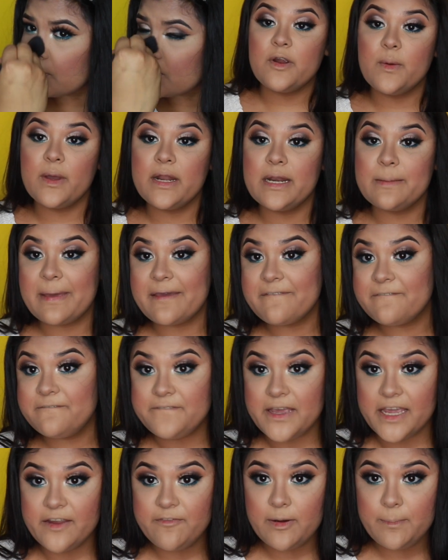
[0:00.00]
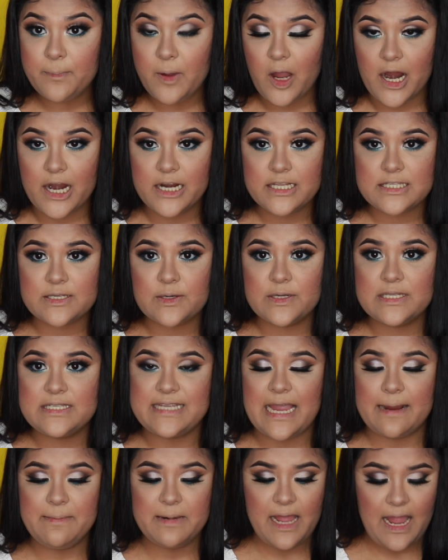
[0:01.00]
For one of my favorite parts, it's
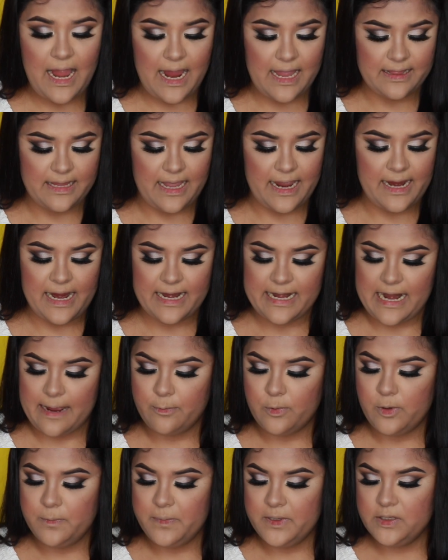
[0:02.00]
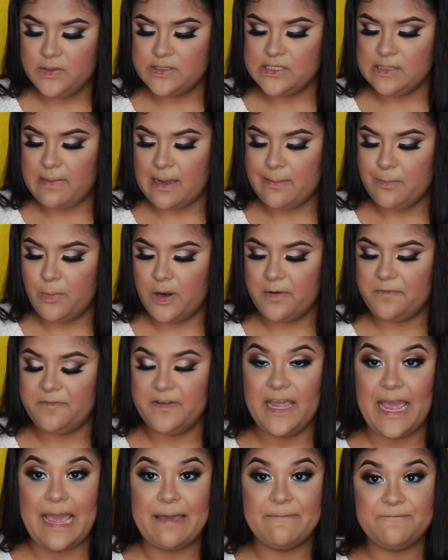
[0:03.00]
time to highlight, and I will be using my
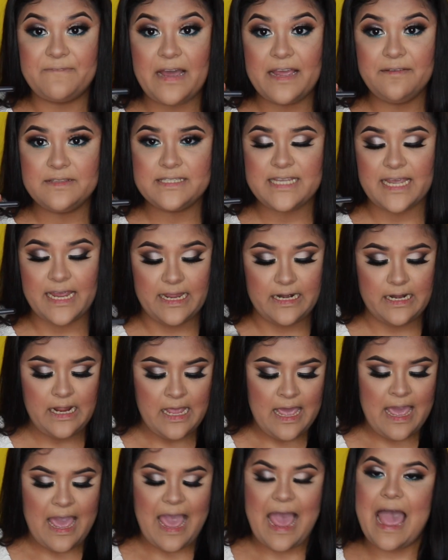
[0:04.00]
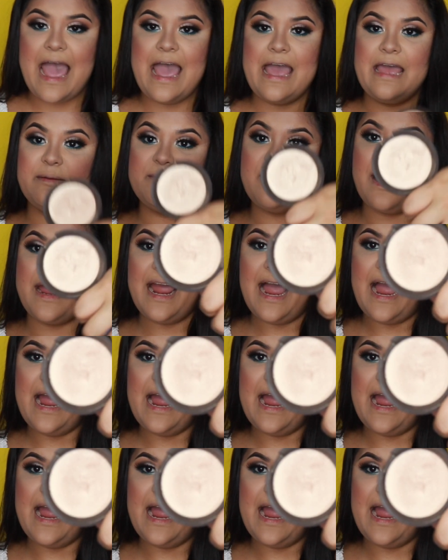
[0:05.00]
Morphe M510 and my